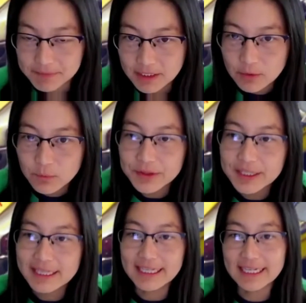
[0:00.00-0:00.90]
Well, the
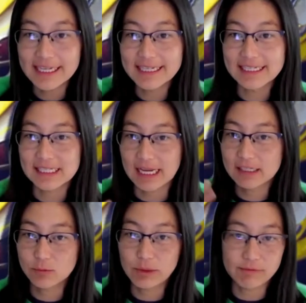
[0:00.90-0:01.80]
thing is, as
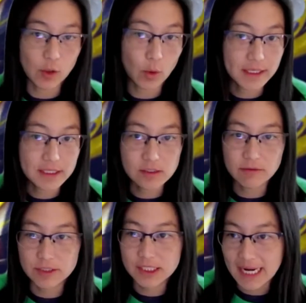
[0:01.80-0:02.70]
we've noticed
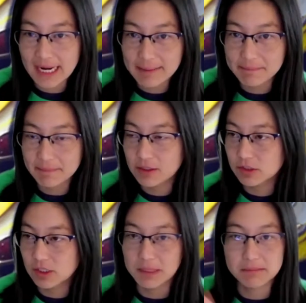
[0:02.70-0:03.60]
over time,
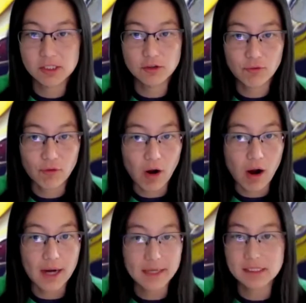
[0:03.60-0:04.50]
sometimes there's
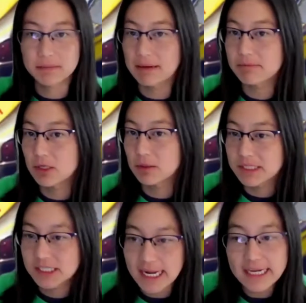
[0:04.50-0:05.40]
fraud, sometimes there are
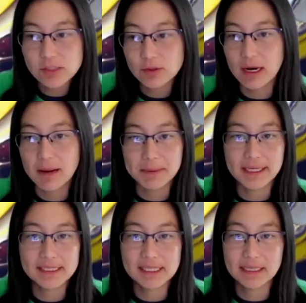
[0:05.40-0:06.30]
mistakes with
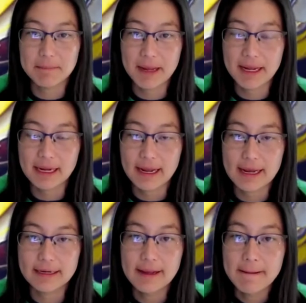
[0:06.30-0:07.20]
companies that they make,
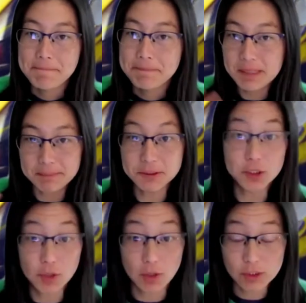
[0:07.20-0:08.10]
and people
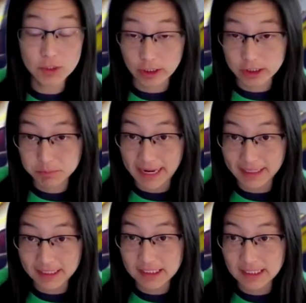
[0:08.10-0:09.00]
don't always trust
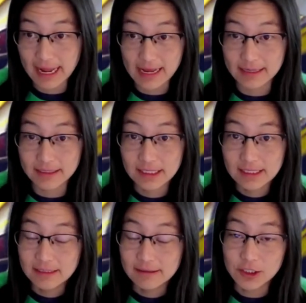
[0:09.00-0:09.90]
banks. And,
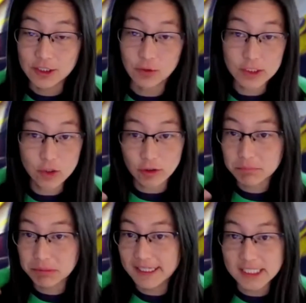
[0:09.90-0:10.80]
in certain
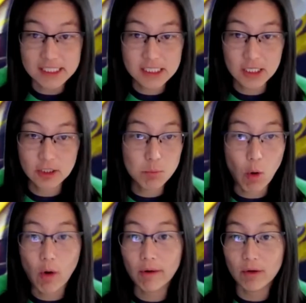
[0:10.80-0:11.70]
places, there's
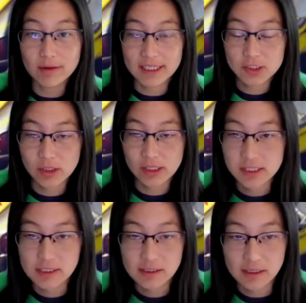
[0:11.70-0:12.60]
more or less trust
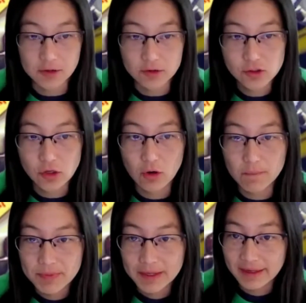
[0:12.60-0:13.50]
than others.
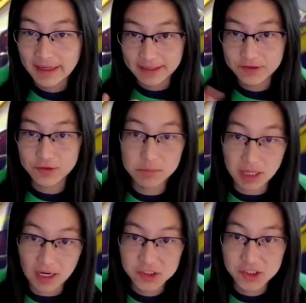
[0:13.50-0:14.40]
So enter the
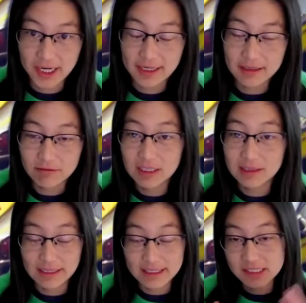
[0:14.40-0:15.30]
blockchain. Well,
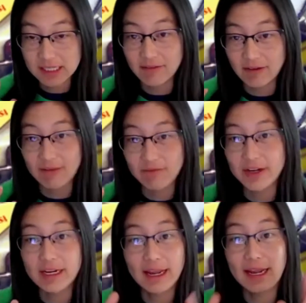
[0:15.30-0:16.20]
instead of
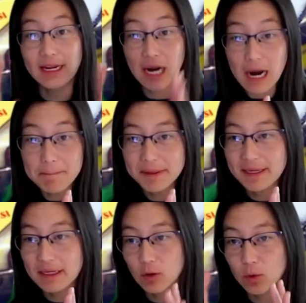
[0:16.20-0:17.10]
having a
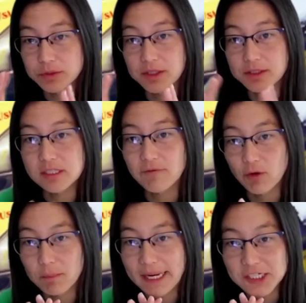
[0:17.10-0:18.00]
company hold all this
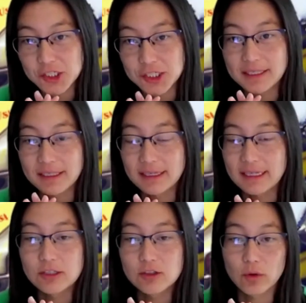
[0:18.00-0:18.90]
information
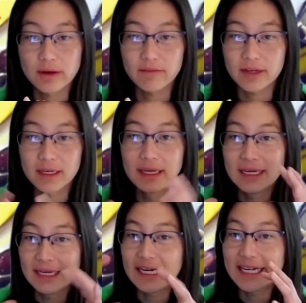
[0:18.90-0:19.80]
in sort of a
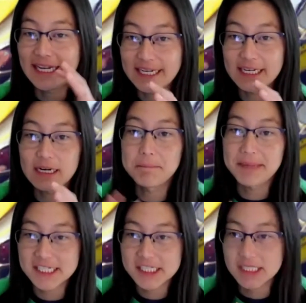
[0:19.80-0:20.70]
hidden
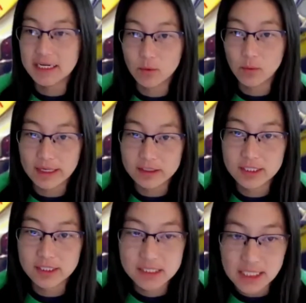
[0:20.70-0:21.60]
abyss that no one else
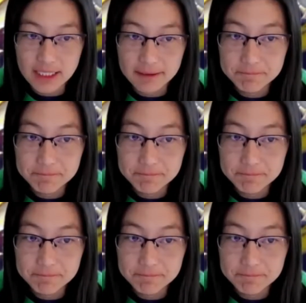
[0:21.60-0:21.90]
can see,